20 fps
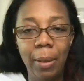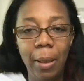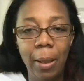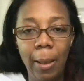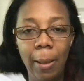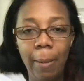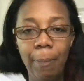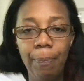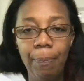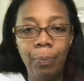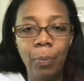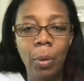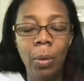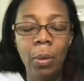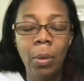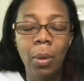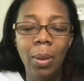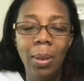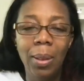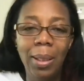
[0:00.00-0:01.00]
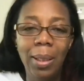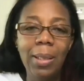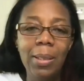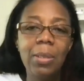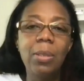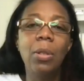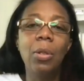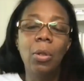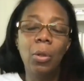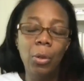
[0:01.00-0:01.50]
Um,
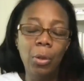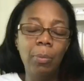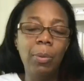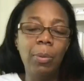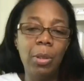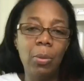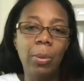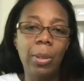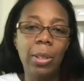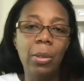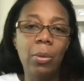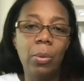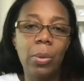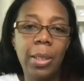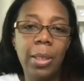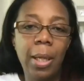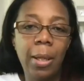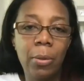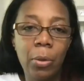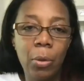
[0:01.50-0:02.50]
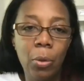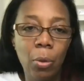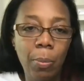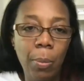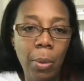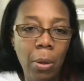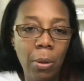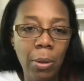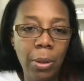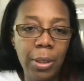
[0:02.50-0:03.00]
it's the glue between your sales and your
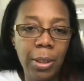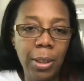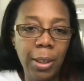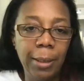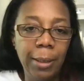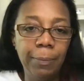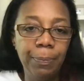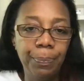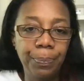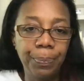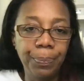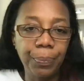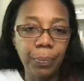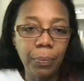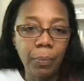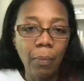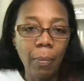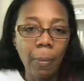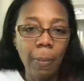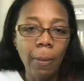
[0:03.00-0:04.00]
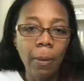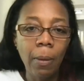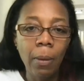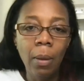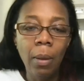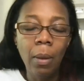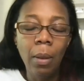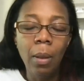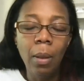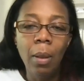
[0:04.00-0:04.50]
marketing.
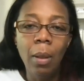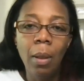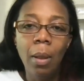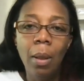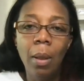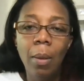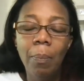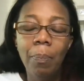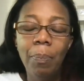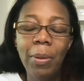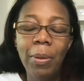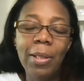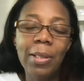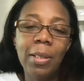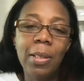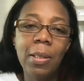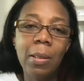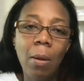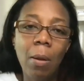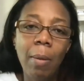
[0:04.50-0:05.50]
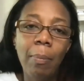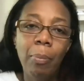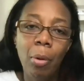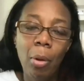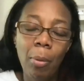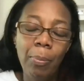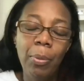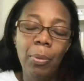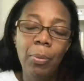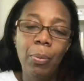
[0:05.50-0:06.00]
But there's a slight
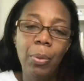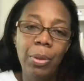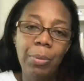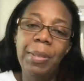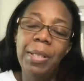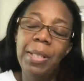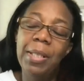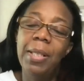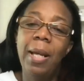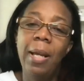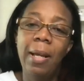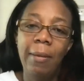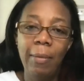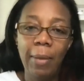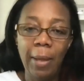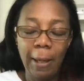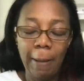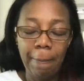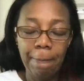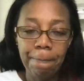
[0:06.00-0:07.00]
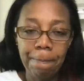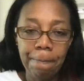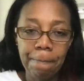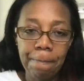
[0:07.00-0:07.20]
problem with me saying that.